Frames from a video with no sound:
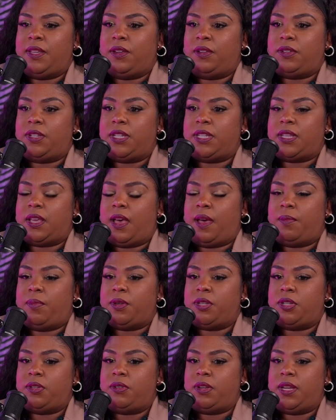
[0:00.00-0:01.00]
just the
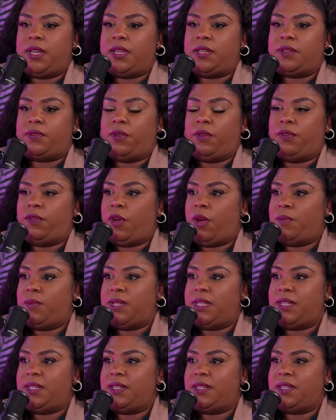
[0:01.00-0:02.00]
opportunities for
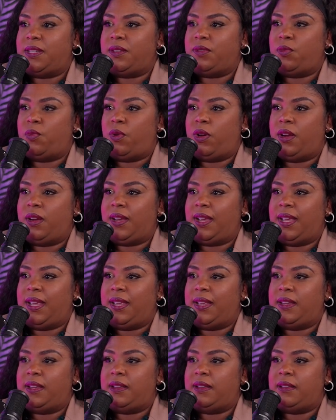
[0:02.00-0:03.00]
pharmacists to work
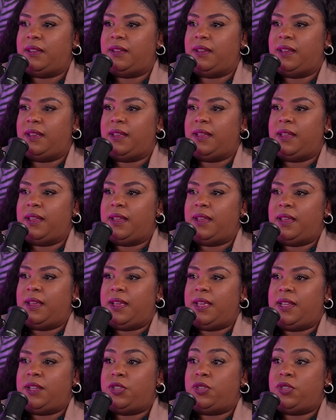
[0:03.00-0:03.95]
in and